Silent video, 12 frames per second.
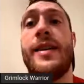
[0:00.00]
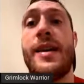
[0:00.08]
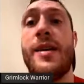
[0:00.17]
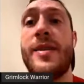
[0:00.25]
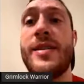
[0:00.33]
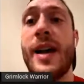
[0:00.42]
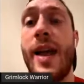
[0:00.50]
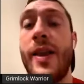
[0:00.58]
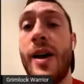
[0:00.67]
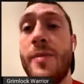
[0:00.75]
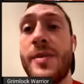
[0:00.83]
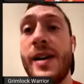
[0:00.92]
He's got
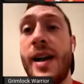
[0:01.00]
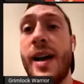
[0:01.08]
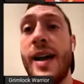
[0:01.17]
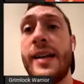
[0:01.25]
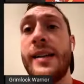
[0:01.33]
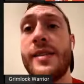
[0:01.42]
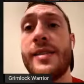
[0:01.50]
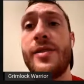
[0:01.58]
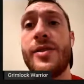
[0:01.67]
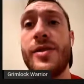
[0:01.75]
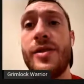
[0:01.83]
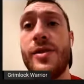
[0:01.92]
the upside. Like
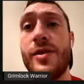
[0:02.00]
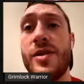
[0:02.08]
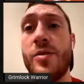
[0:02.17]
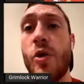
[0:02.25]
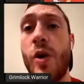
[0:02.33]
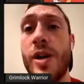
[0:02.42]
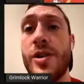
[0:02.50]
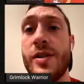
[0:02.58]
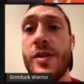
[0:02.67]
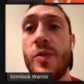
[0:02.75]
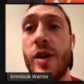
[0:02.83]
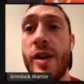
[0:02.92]
I said, there's some
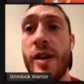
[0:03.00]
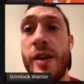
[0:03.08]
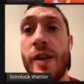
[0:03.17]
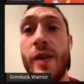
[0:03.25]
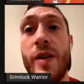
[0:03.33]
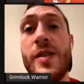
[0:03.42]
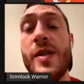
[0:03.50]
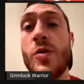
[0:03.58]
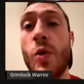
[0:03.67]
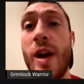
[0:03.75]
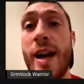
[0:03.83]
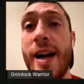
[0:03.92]
questions, but this is
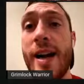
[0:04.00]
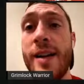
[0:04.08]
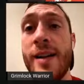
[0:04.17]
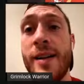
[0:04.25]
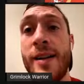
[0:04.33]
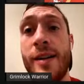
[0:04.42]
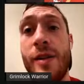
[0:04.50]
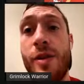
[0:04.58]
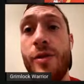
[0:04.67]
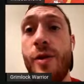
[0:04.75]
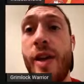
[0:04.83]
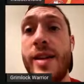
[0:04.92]
where
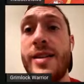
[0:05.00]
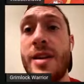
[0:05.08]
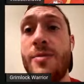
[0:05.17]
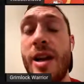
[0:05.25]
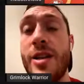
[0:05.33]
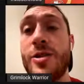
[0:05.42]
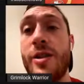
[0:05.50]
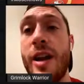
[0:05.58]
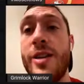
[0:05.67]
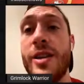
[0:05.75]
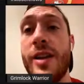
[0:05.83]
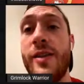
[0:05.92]
throw that teammate
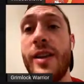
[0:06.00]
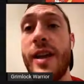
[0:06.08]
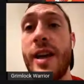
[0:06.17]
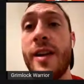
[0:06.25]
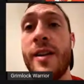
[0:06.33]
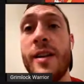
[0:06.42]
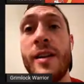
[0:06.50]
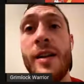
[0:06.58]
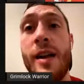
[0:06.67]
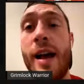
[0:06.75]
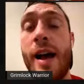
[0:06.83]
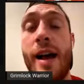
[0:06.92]
strategy in there.
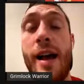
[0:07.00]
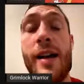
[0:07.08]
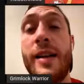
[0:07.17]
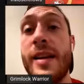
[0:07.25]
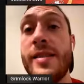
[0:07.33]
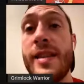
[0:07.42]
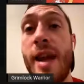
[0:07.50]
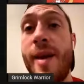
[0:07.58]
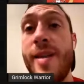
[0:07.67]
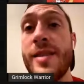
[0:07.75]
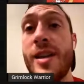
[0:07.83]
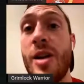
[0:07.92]
His name
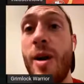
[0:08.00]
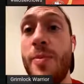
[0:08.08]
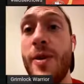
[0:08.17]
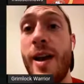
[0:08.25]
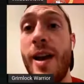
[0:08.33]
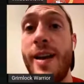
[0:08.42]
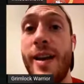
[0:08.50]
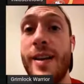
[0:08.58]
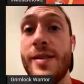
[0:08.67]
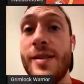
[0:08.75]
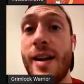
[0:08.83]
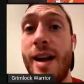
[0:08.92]
hasn't come up yet, and
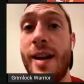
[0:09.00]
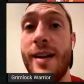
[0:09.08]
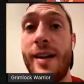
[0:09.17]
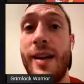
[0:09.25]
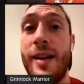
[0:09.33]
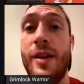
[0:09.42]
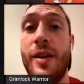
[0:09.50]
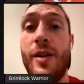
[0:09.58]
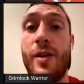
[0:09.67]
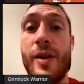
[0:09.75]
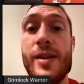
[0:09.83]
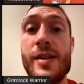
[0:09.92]
he's not.
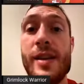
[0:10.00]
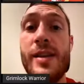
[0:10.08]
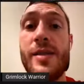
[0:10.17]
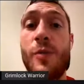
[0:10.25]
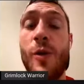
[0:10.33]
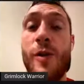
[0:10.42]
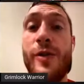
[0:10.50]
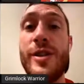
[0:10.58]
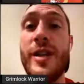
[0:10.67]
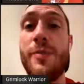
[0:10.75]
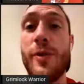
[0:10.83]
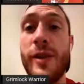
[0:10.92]
He's more of a
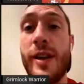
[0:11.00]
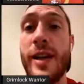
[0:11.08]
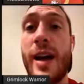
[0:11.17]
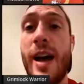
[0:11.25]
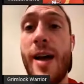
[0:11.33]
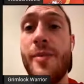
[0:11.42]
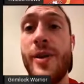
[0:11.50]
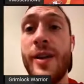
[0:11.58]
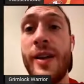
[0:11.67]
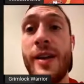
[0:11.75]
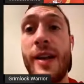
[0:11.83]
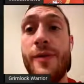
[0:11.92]
deeper league guy, but
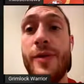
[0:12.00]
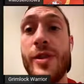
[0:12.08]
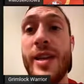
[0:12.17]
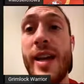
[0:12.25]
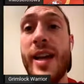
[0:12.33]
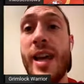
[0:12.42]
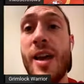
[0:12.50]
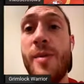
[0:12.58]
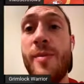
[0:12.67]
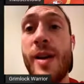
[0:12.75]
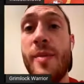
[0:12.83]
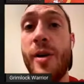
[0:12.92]
if you take
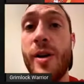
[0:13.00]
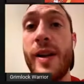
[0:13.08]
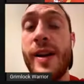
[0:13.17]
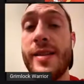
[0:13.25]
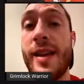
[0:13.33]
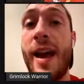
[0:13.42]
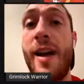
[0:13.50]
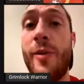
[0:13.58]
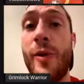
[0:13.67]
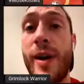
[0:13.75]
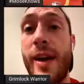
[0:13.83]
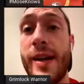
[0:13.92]
him and Marquez
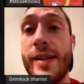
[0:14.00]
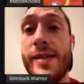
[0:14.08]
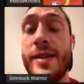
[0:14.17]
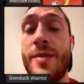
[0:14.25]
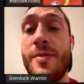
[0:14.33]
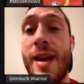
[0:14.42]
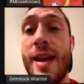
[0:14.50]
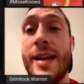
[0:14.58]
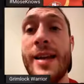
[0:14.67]
Callaway, his teammate,